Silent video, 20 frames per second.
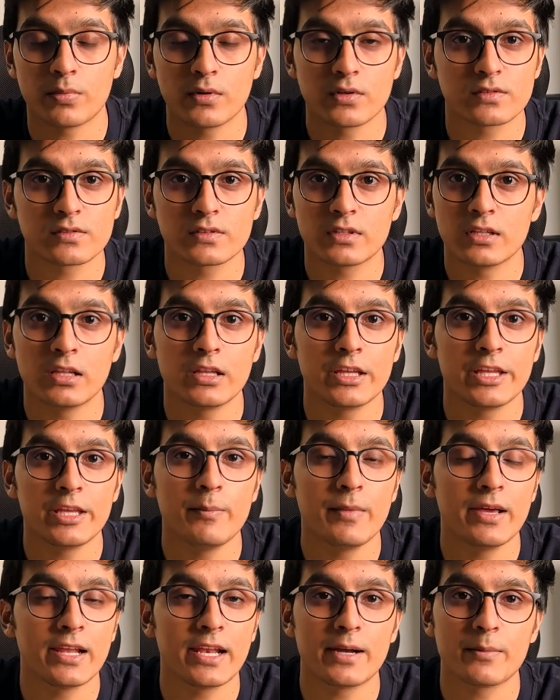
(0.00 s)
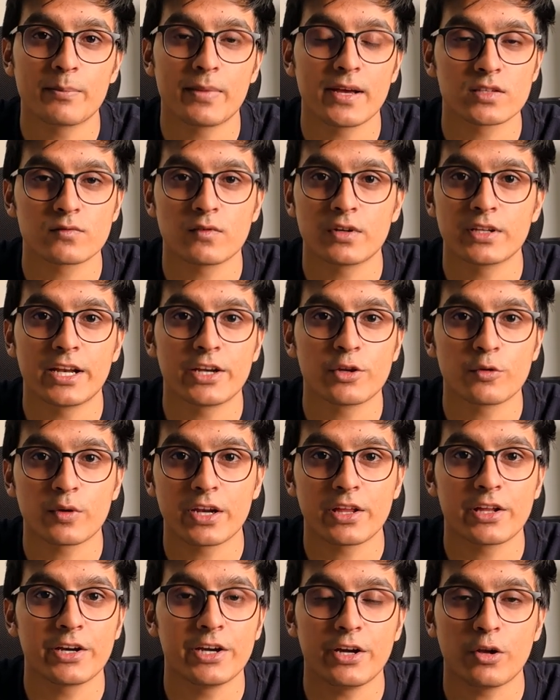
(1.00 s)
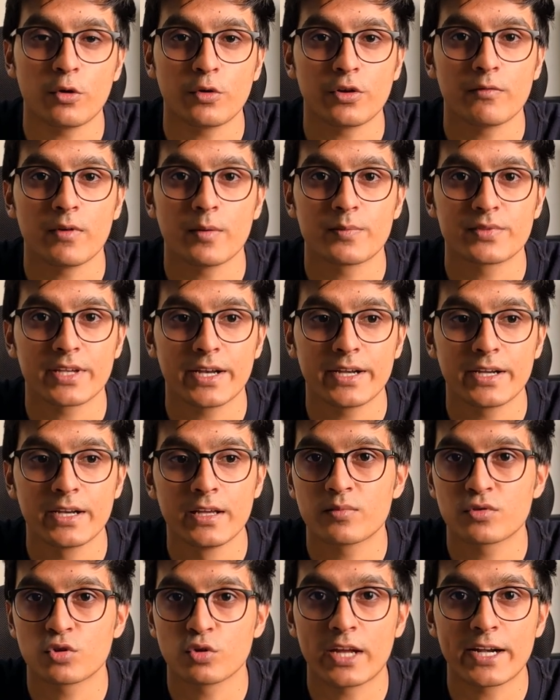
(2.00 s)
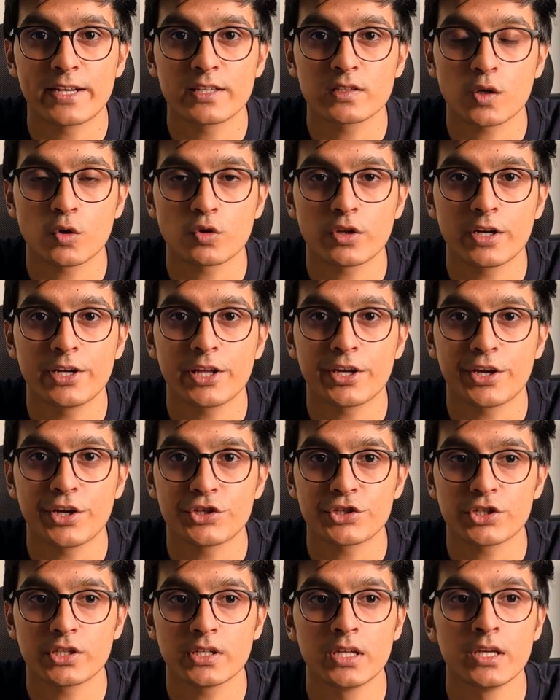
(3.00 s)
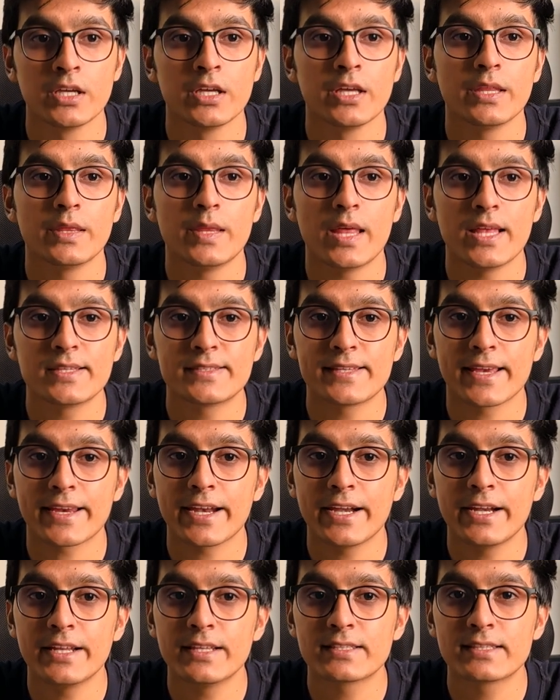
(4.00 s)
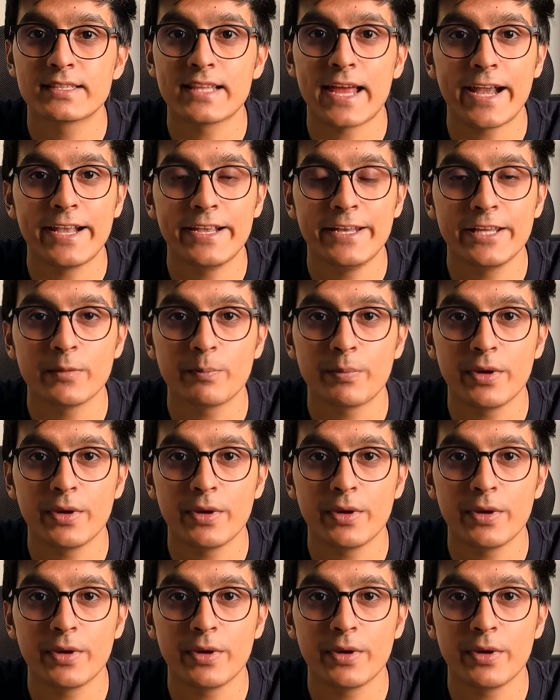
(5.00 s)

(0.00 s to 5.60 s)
personal email and password that you can create on your website. So that is authentication. Then second is landing